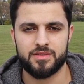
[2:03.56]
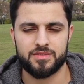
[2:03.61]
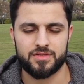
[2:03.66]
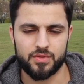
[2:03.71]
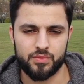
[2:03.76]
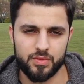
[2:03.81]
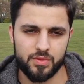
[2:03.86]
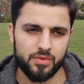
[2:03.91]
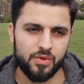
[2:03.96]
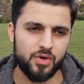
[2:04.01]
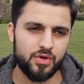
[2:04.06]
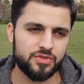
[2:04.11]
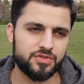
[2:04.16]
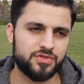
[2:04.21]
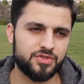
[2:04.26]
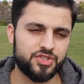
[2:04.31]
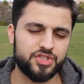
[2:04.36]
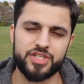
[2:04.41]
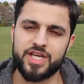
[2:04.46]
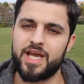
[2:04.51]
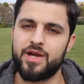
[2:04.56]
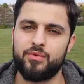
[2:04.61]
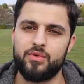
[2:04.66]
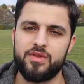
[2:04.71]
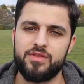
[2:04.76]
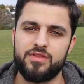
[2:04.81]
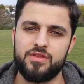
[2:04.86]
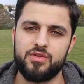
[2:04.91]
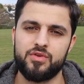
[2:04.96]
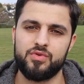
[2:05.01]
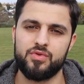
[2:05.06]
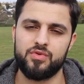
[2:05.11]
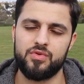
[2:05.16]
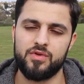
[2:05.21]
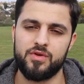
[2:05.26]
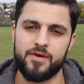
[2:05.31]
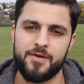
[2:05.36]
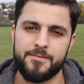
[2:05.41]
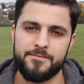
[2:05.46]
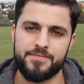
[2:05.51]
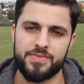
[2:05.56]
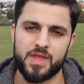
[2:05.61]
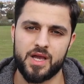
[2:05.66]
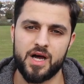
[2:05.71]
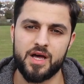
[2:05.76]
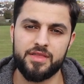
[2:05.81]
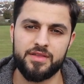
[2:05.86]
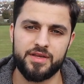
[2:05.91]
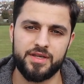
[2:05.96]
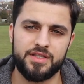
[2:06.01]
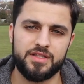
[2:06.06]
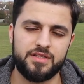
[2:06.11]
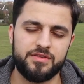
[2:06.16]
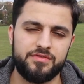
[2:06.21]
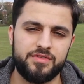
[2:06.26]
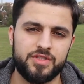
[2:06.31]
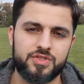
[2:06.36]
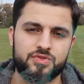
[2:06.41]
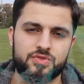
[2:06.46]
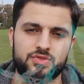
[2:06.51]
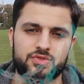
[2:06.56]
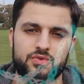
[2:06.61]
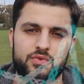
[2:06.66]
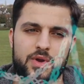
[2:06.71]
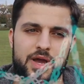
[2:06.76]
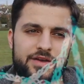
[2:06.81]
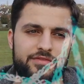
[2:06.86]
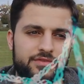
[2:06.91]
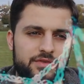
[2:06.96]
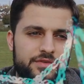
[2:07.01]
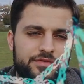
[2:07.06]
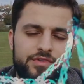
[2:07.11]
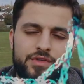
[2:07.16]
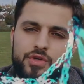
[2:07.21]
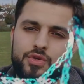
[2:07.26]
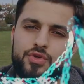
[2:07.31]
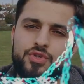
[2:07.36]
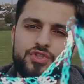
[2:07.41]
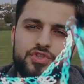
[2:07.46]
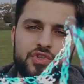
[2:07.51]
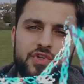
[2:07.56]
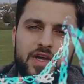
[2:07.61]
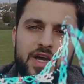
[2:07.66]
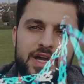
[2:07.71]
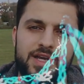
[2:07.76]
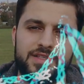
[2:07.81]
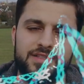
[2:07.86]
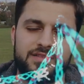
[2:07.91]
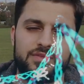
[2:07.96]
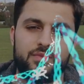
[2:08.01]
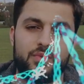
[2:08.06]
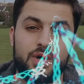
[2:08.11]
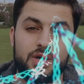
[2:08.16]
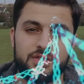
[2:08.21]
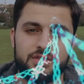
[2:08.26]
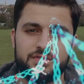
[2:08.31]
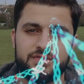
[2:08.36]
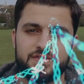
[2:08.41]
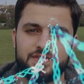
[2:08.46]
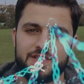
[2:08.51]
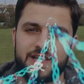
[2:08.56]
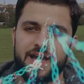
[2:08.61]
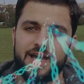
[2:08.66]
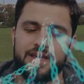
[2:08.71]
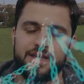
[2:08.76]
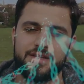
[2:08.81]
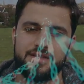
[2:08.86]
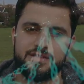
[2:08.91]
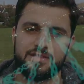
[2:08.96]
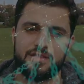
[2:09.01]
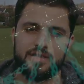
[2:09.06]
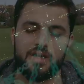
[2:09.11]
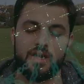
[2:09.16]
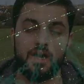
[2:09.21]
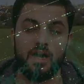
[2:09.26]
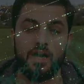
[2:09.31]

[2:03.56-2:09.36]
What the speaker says: So we will also share with you other individuals who have revolutionized the world of science and